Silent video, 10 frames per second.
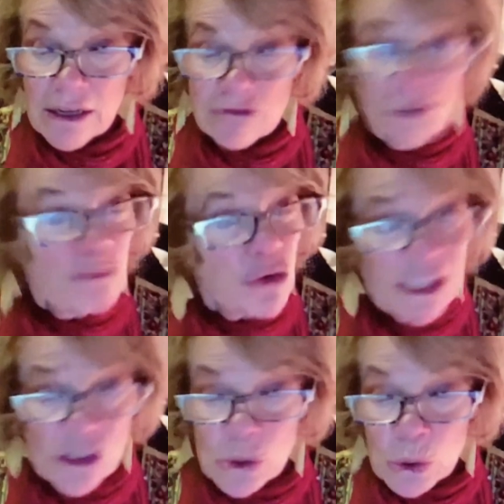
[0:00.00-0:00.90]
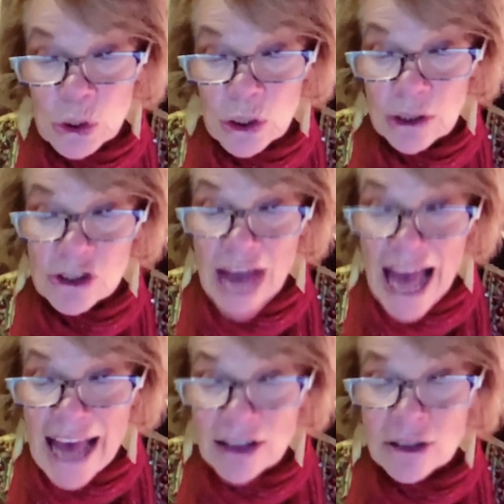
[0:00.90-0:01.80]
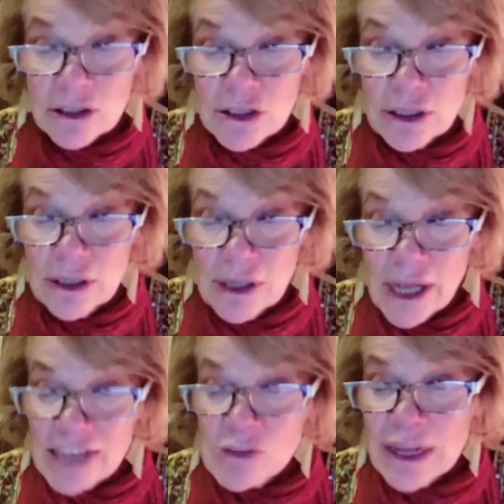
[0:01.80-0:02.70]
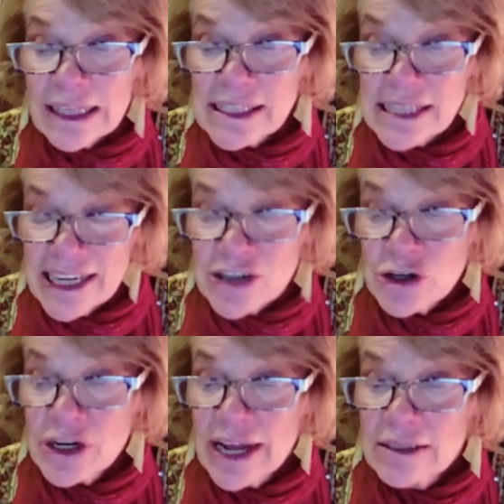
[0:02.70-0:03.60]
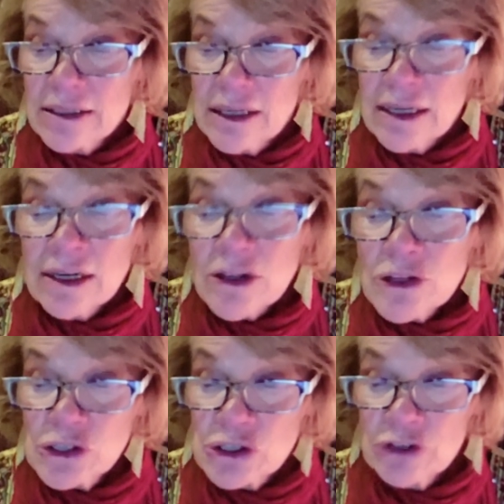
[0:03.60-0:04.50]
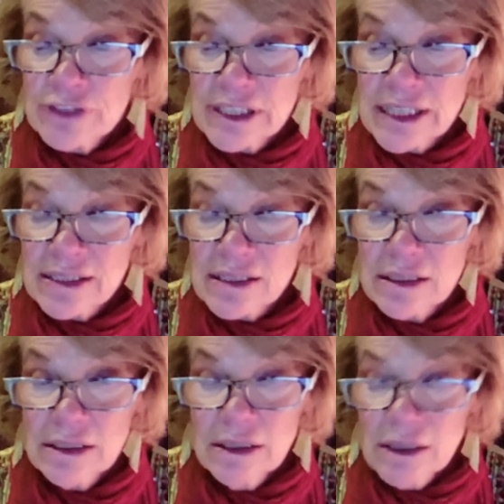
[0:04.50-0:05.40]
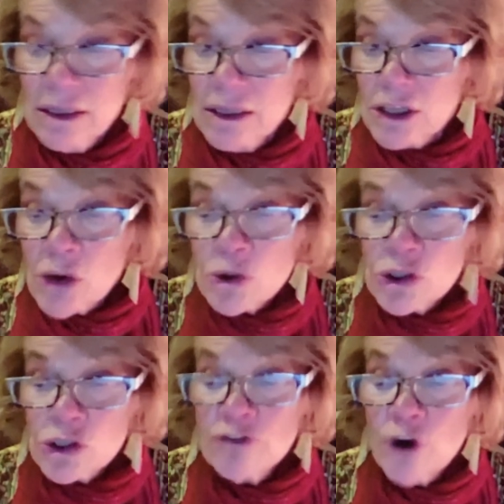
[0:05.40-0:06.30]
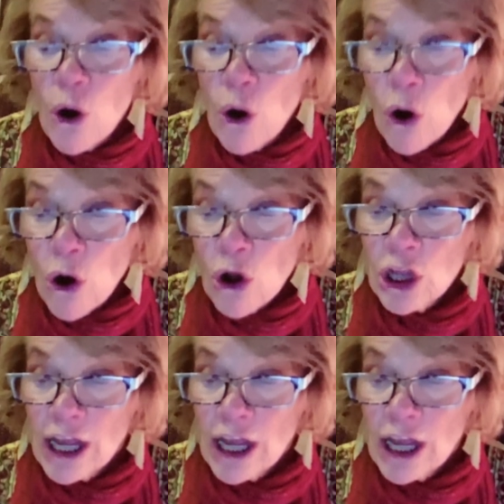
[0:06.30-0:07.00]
from preschool to adult, as well as internet and other services. Locals of all